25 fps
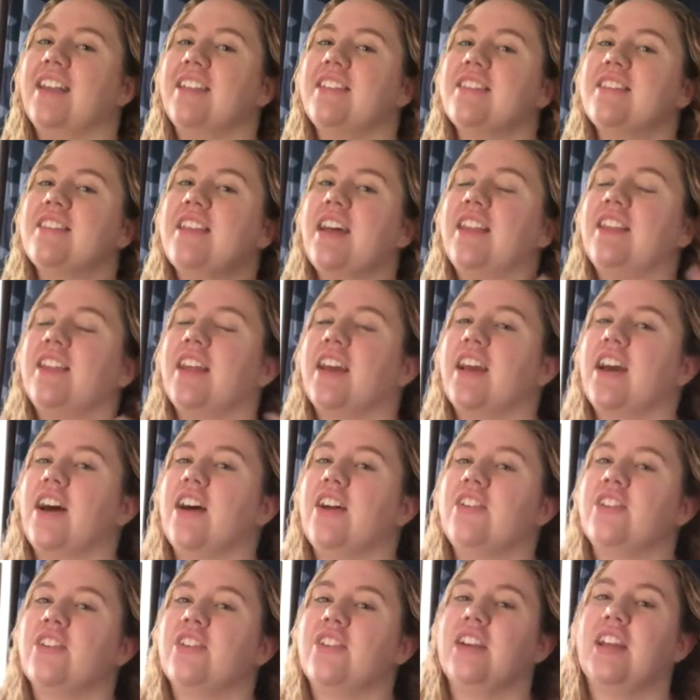ends and like
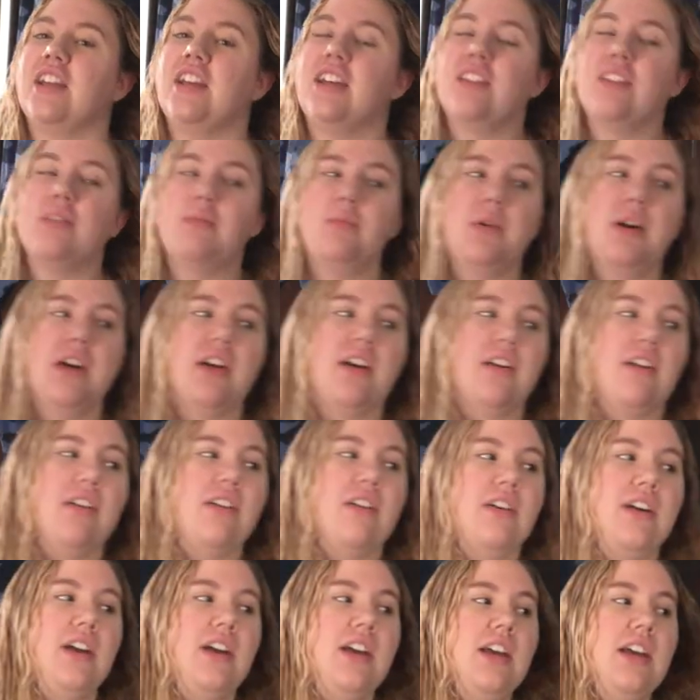underneath
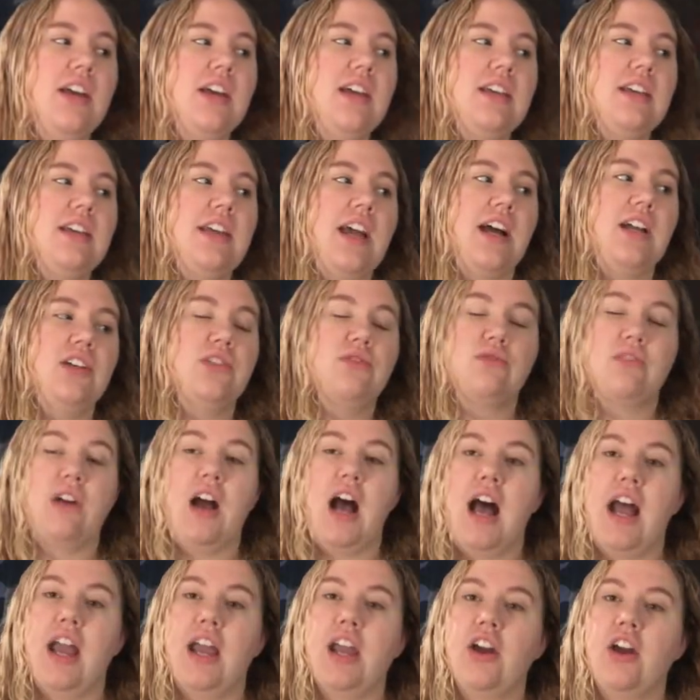will get
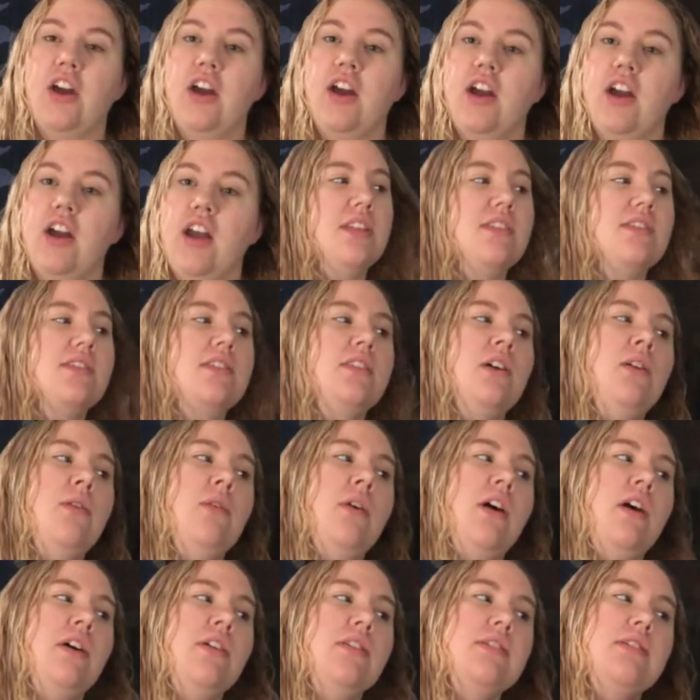drier, and
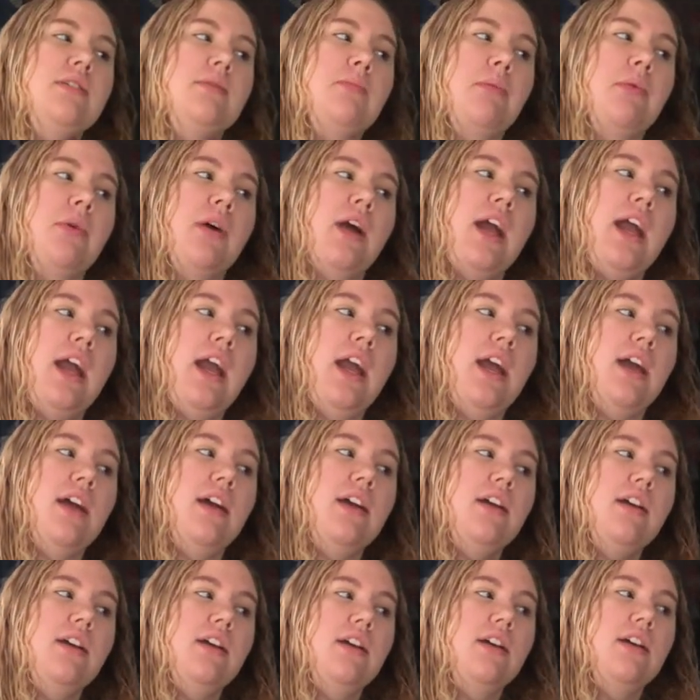so I'll spray
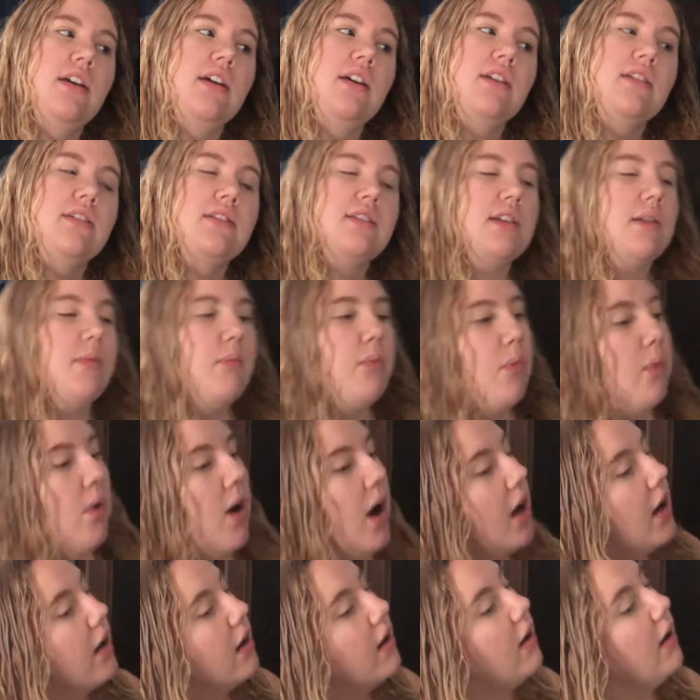some
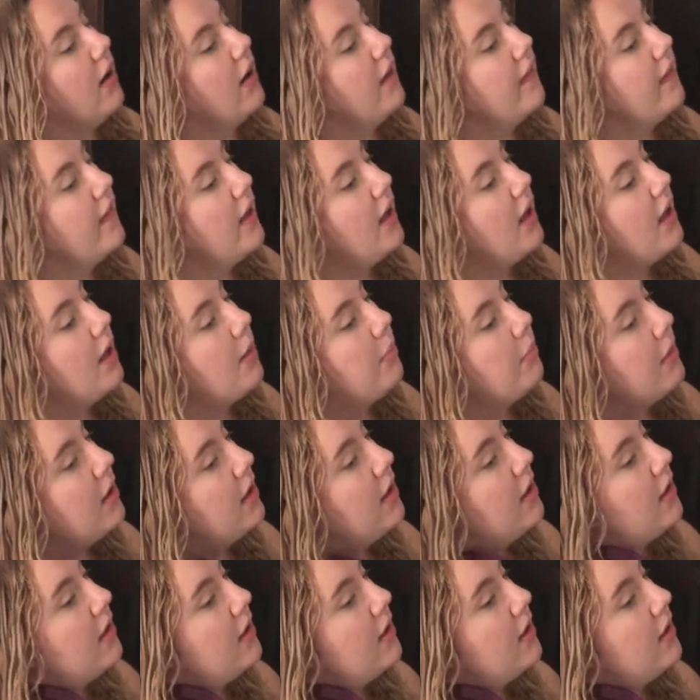water on them.